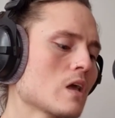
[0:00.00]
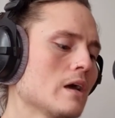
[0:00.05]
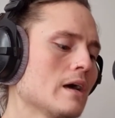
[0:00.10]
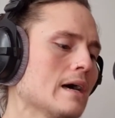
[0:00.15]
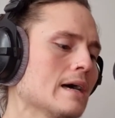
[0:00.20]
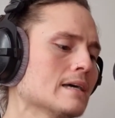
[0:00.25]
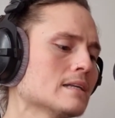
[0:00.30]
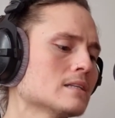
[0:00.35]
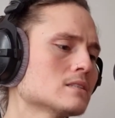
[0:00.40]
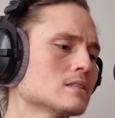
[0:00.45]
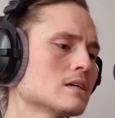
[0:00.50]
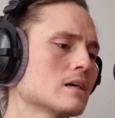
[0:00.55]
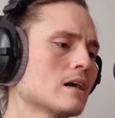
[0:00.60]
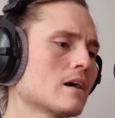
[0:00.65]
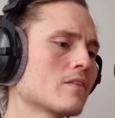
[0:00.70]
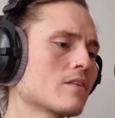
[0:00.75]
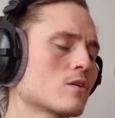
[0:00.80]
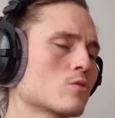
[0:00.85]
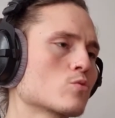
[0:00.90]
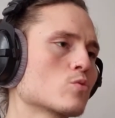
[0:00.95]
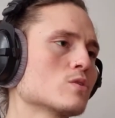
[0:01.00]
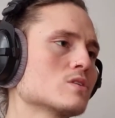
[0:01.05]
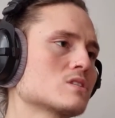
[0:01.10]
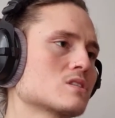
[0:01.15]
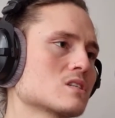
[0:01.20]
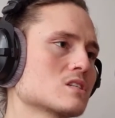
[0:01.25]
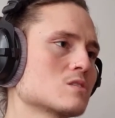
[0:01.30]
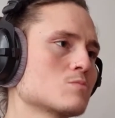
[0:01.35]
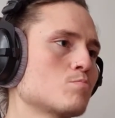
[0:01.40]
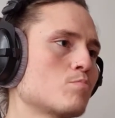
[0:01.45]
And there was
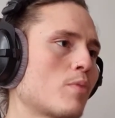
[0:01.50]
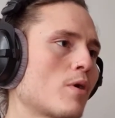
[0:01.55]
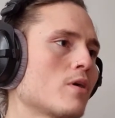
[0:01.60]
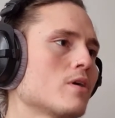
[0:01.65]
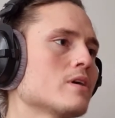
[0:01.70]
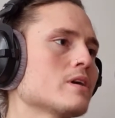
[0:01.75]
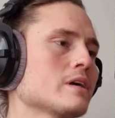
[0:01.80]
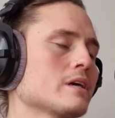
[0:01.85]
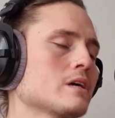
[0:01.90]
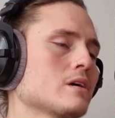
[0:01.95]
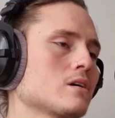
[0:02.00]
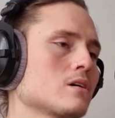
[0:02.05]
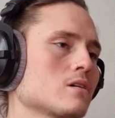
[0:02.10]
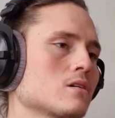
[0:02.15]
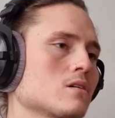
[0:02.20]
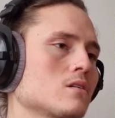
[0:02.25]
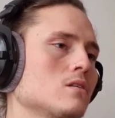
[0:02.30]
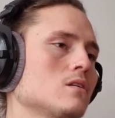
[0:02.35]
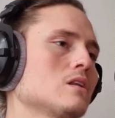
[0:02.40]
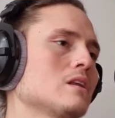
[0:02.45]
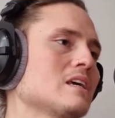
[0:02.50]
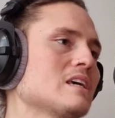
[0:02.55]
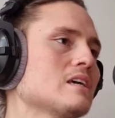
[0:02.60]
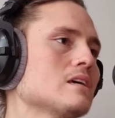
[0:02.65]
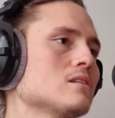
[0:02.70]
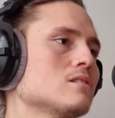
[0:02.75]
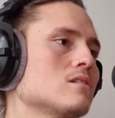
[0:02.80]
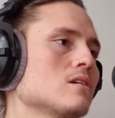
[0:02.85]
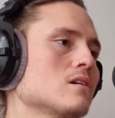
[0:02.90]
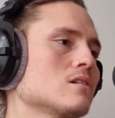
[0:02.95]
this burning
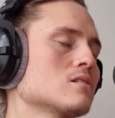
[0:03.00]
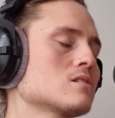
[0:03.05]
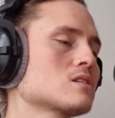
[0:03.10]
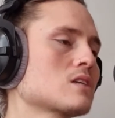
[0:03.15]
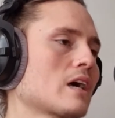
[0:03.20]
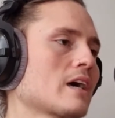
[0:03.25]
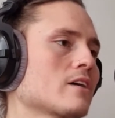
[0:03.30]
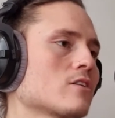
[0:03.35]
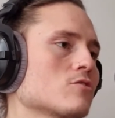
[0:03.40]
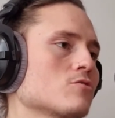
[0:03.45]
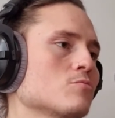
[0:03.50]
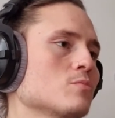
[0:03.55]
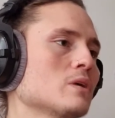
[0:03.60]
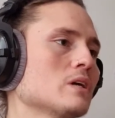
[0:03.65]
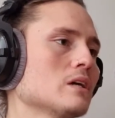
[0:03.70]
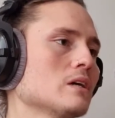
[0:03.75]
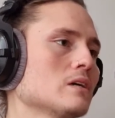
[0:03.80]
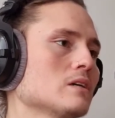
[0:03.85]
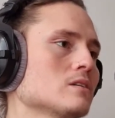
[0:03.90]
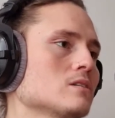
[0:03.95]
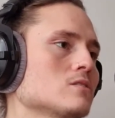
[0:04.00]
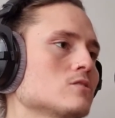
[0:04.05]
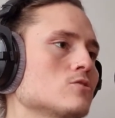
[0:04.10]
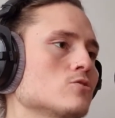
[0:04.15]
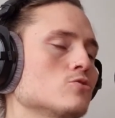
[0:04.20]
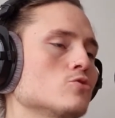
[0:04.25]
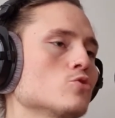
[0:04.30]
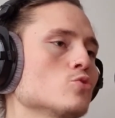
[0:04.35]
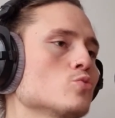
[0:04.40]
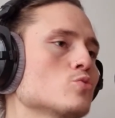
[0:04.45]
need inside of me
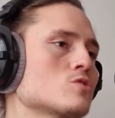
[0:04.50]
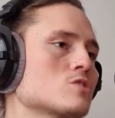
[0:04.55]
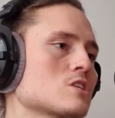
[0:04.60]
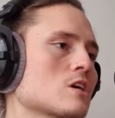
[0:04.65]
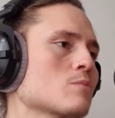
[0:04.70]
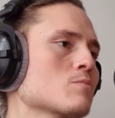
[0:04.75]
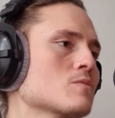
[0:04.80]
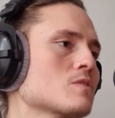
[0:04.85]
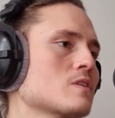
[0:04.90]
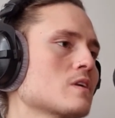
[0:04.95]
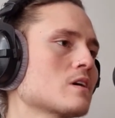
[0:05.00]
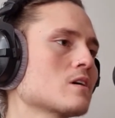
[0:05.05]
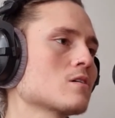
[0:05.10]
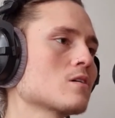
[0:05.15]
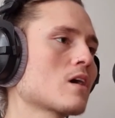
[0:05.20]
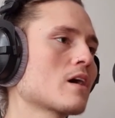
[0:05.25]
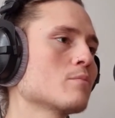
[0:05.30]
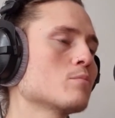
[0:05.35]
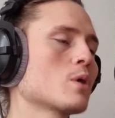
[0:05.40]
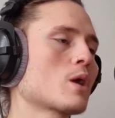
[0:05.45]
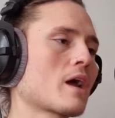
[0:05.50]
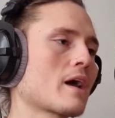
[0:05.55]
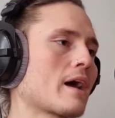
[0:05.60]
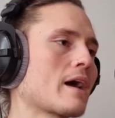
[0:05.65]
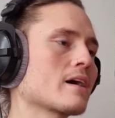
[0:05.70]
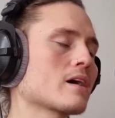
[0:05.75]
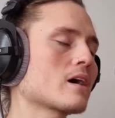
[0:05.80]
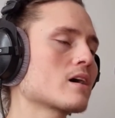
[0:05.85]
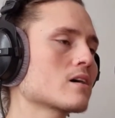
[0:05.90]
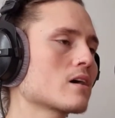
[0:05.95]
to do something, but
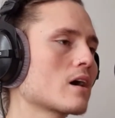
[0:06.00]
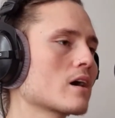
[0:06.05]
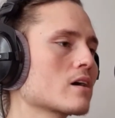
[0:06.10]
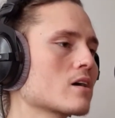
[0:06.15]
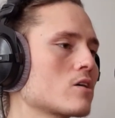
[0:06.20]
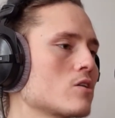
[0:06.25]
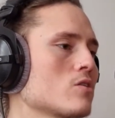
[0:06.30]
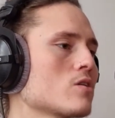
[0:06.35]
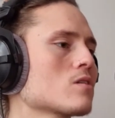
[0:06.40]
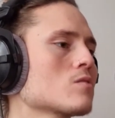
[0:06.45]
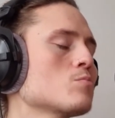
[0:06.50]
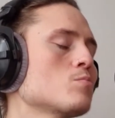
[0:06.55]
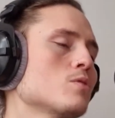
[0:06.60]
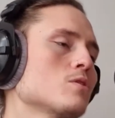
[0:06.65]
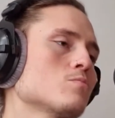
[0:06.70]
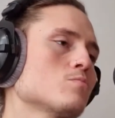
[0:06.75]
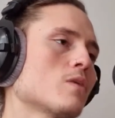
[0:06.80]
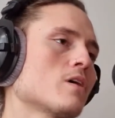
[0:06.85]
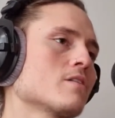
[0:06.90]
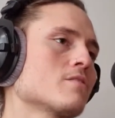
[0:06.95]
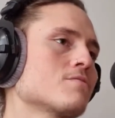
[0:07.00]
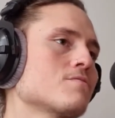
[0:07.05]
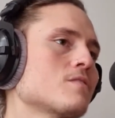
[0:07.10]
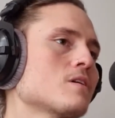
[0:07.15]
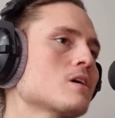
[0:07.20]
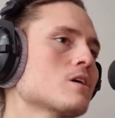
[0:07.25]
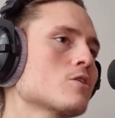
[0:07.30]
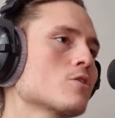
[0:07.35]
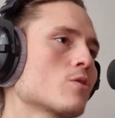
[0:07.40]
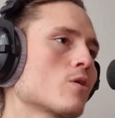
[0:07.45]
I couldn't put my
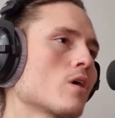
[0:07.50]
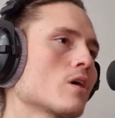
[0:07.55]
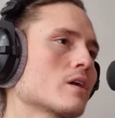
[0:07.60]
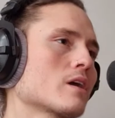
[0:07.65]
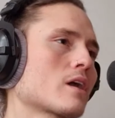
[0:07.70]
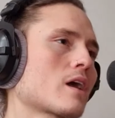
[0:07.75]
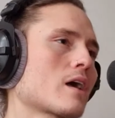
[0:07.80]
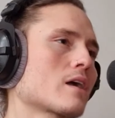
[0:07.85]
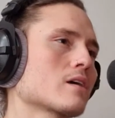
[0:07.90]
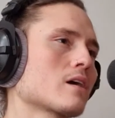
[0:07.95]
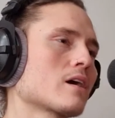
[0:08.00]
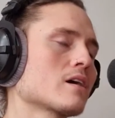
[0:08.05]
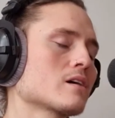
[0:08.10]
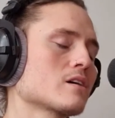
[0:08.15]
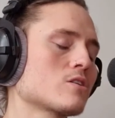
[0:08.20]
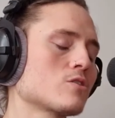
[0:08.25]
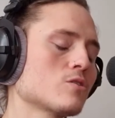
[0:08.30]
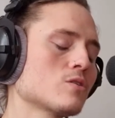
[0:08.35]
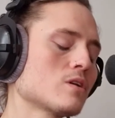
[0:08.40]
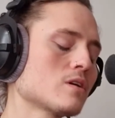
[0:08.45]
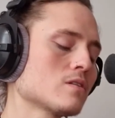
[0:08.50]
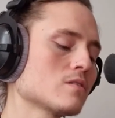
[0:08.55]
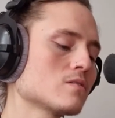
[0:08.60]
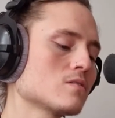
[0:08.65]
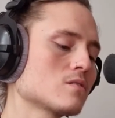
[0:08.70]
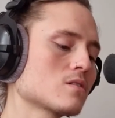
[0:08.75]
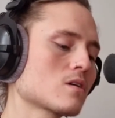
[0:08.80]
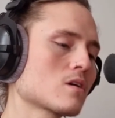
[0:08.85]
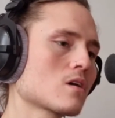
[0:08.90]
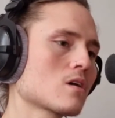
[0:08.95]
finger on it. I
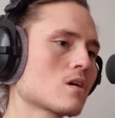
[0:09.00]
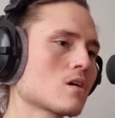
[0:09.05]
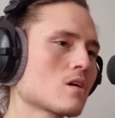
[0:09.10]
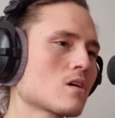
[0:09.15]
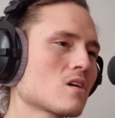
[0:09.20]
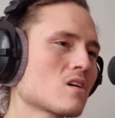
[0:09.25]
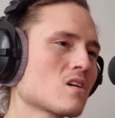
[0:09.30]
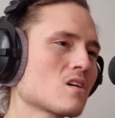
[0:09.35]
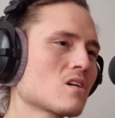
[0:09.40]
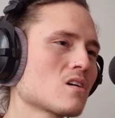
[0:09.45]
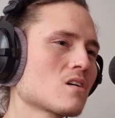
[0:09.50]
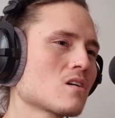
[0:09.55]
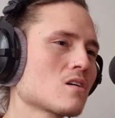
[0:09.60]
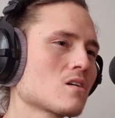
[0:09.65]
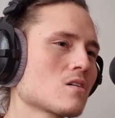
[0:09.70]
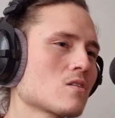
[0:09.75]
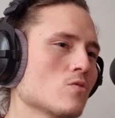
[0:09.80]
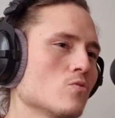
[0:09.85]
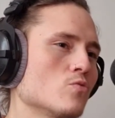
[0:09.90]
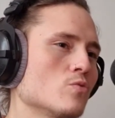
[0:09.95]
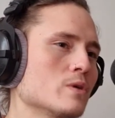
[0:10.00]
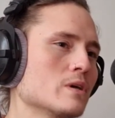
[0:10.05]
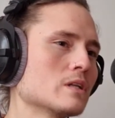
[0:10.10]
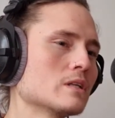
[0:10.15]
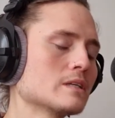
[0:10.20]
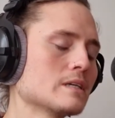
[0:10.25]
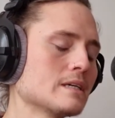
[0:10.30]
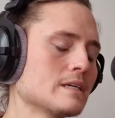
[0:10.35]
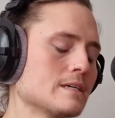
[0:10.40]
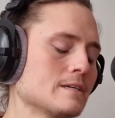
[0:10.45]
couldn't
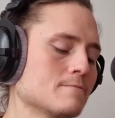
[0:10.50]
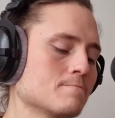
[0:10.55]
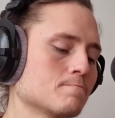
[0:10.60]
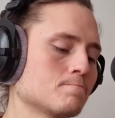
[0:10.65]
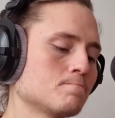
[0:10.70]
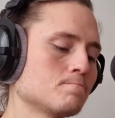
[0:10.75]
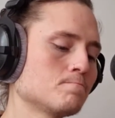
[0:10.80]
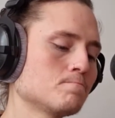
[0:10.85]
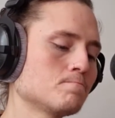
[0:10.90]
really